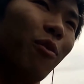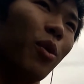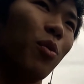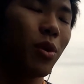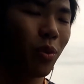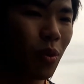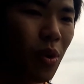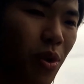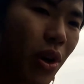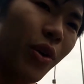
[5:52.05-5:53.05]
When we
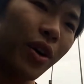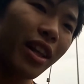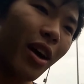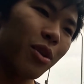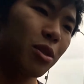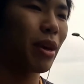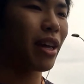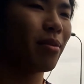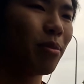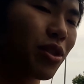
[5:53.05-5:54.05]
were going there, we
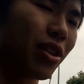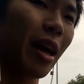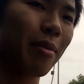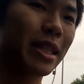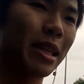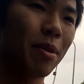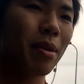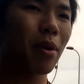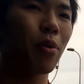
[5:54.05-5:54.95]
spent most of the time sleeping,